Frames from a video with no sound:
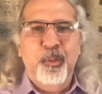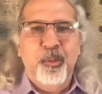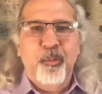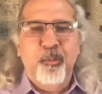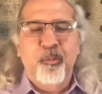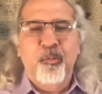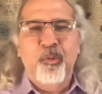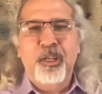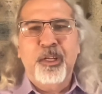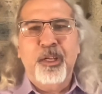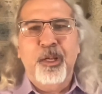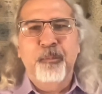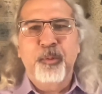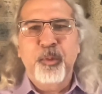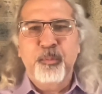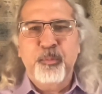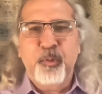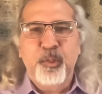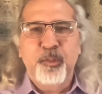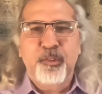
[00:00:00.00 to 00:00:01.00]
welcome to
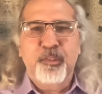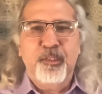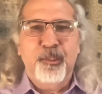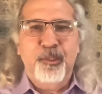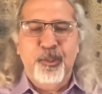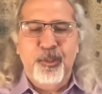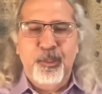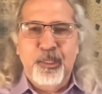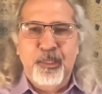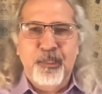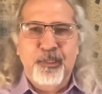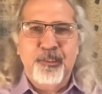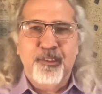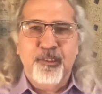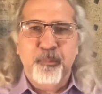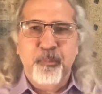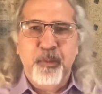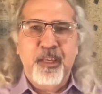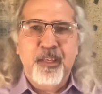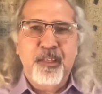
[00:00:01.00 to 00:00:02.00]
Postcolonial
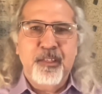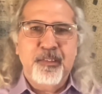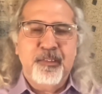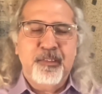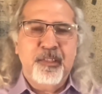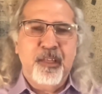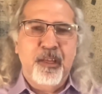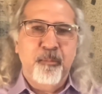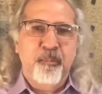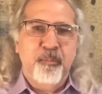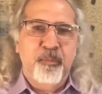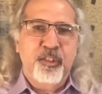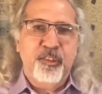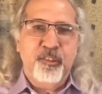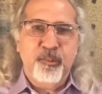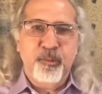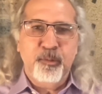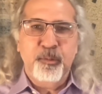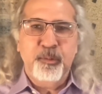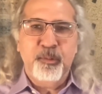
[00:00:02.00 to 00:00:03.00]
Space. I'm
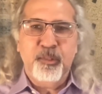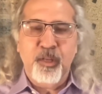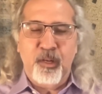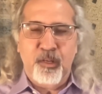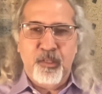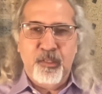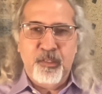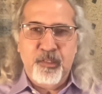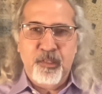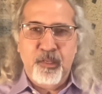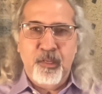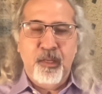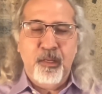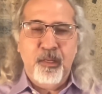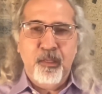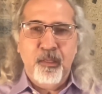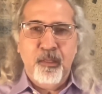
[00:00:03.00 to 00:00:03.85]
Masood Raja,